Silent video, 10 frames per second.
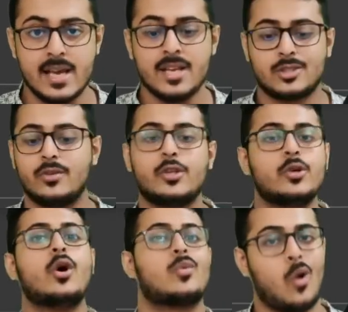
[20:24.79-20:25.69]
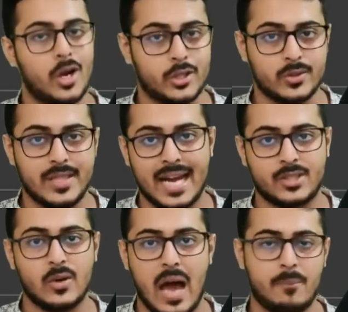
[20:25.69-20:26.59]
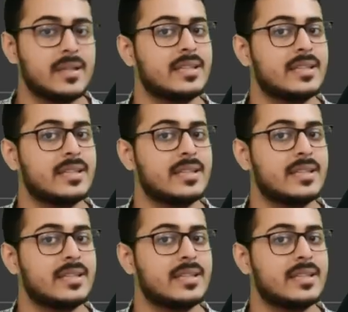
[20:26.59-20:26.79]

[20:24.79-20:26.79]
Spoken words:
So you don't want that to happen.